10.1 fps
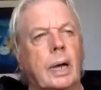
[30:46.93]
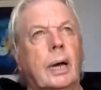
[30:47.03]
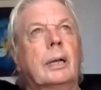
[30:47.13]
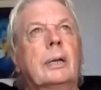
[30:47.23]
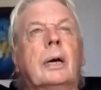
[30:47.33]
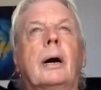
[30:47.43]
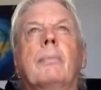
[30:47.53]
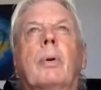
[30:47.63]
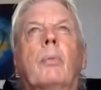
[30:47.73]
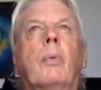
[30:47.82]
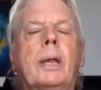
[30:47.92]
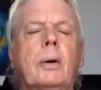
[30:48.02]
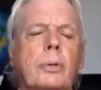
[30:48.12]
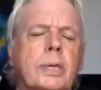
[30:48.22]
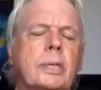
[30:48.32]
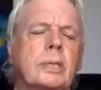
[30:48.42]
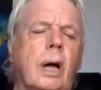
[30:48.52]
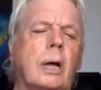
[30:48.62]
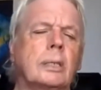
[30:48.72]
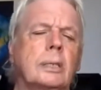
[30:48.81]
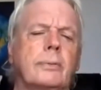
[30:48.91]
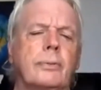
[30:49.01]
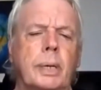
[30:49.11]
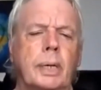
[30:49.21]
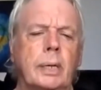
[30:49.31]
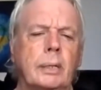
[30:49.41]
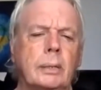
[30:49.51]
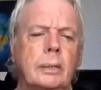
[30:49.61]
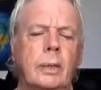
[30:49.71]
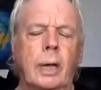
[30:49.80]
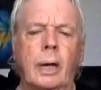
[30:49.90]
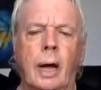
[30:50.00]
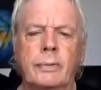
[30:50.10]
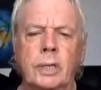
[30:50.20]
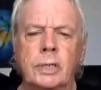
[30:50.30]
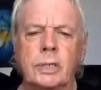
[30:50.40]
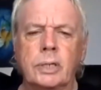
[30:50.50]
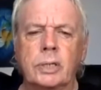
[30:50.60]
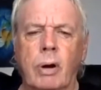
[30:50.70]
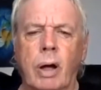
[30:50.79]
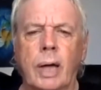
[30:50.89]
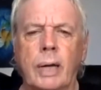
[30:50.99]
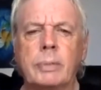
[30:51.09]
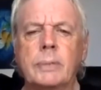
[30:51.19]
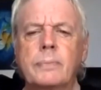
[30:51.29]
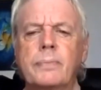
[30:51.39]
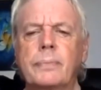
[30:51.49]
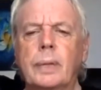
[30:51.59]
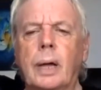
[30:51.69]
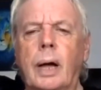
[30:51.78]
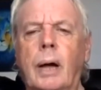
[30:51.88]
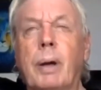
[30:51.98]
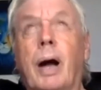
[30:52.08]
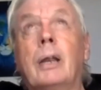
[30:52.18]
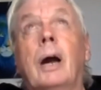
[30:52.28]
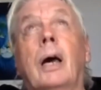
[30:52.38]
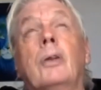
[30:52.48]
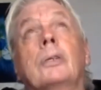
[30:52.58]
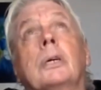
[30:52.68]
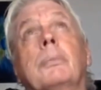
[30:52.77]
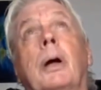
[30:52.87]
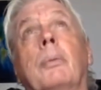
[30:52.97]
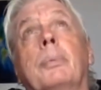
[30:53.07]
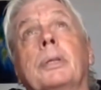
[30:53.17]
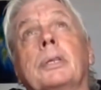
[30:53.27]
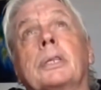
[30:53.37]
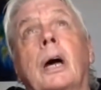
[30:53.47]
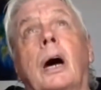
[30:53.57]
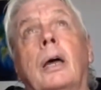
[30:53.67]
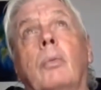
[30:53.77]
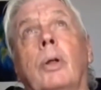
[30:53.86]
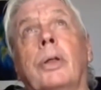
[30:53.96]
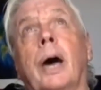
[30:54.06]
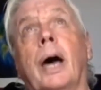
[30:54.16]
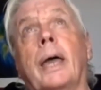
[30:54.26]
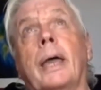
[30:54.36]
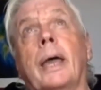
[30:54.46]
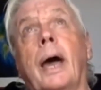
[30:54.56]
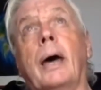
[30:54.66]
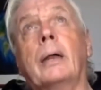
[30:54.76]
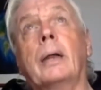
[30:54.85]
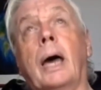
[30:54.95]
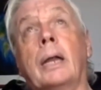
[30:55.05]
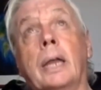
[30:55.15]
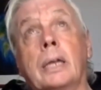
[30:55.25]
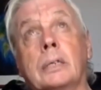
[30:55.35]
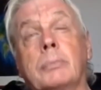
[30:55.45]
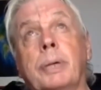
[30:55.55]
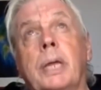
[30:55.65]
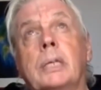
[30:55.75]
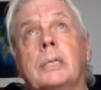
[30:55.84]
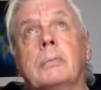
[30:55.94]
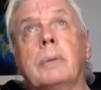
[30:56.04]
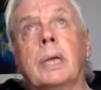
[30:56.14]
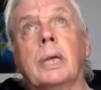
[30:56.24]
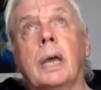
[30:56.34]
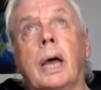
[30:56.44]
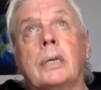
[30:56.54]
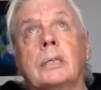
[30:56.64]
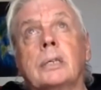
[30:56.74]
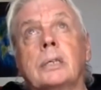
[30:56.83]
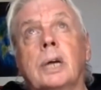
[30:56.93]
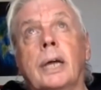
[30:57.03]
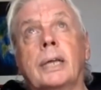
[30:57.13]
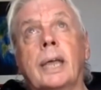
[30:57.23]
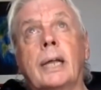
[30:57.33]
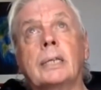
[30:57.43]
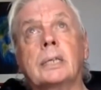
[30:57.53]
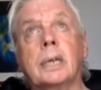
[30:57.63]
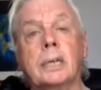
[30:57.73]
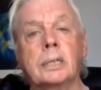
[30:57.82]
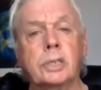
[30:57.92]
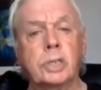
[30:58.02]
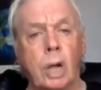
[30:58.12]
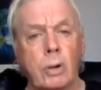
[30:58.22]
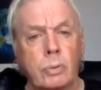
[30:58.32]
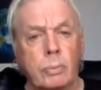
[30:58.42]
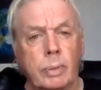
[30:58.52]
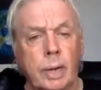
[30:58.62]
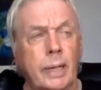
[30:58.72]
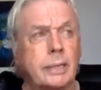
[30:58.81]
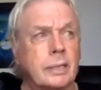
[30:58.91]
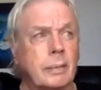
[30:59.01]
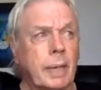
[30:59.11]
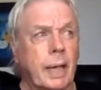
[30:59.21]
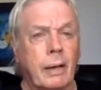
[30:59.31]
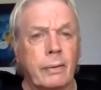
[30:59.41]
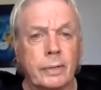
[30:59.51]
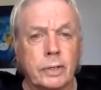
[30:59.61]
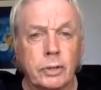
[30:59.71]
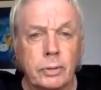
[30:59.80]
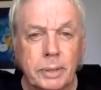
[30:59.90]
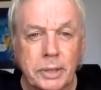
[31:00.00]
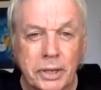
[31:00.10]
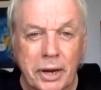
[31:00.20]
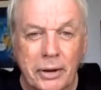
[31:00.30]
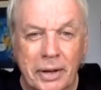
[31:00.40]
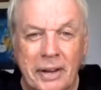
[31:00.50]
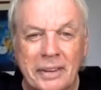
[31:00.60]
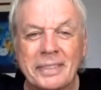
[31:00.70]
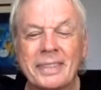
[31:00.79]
And um, when all this started for me that I've just described, um, I, I, looked up, up at the sky one day and, and it appeared to me as a gigantic dome, like something out of the Truman Show, you know.